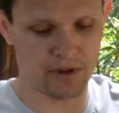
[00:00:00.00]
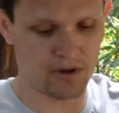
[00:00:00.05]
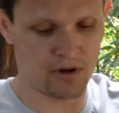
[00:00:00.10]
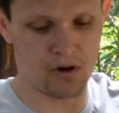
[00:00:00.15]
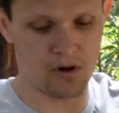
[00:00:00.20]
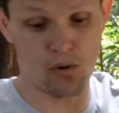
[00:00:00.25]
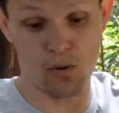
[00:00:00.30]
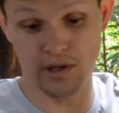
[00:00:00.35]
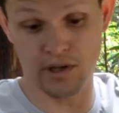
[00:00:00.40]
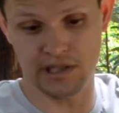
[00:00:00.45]
I'll
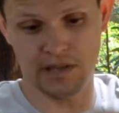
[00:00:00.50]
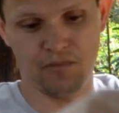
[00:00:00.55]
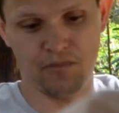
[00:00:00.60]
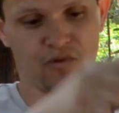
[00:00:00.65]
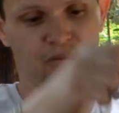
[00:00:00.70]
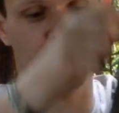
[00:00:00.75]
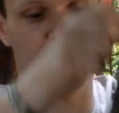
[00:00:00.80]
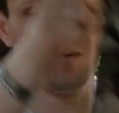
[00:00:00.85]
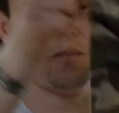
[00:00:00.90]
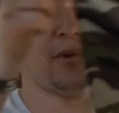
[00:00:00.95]
always sleep with
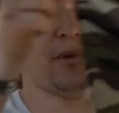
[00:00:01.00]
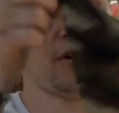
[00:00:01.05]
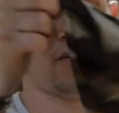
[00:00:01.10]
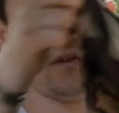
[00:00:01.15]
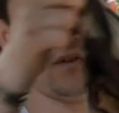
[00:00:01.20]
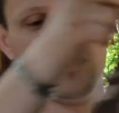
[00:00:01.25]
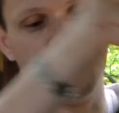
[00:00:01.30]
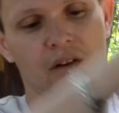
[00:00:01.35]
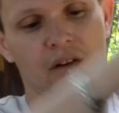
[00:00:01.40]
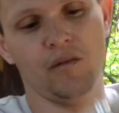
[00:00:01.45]
my buff
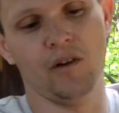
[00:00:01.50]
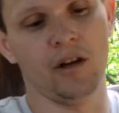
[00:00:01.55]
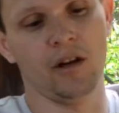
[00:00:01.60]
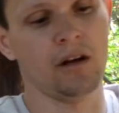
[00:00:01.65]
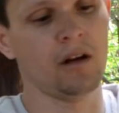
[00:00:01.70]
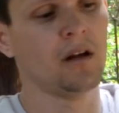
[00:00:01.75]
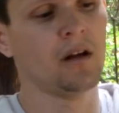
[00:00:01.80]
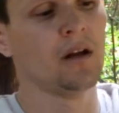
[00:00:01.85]
at the evening.